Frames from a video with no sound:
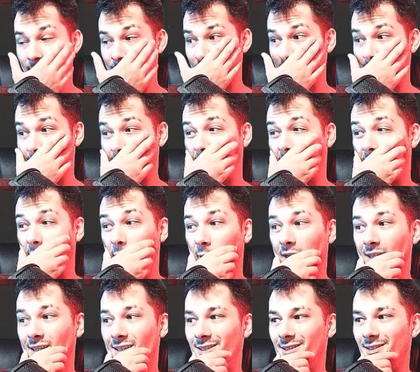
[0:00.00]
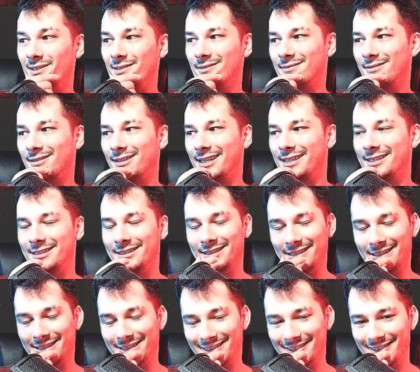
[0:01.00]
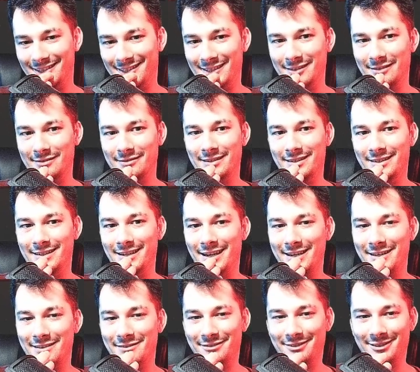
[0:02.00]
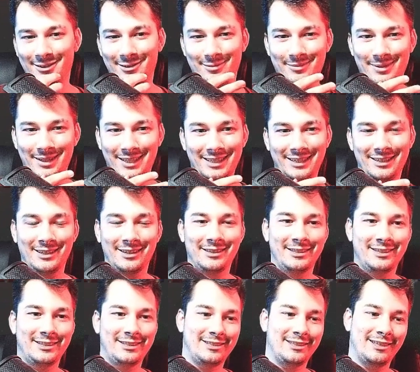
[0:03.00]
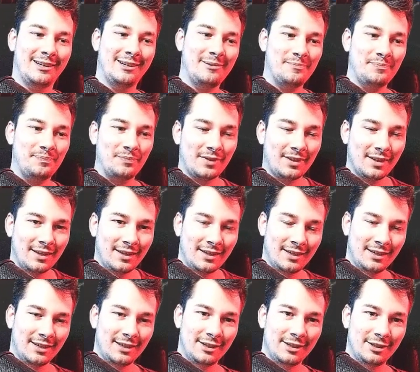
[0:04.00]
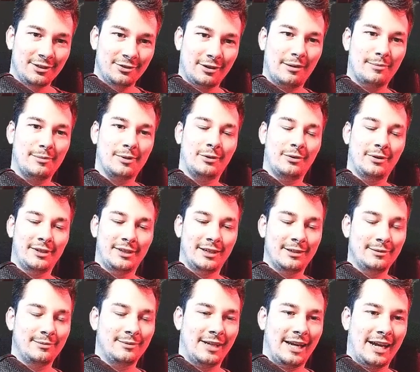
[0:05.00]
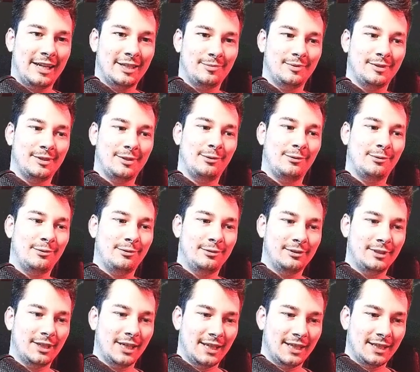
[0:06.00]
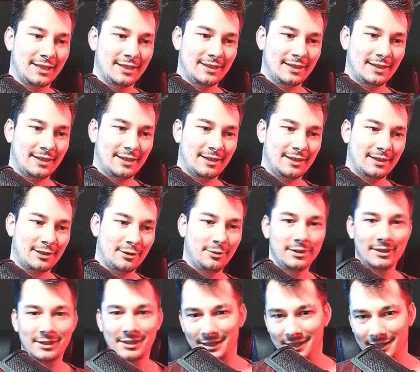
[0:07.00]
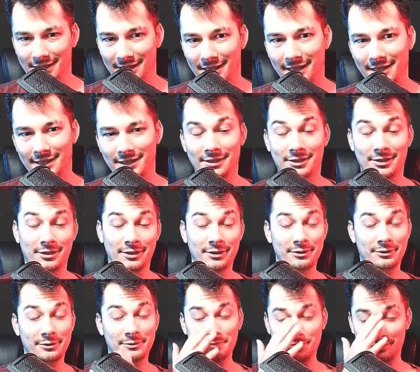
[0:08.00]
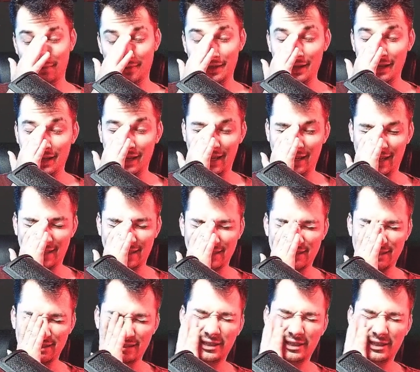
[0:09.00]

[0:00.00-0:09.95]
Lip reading: But I wanted to kind of like dive a little bit in on this drama going on with Asmongold and Quinn69 and Stew, and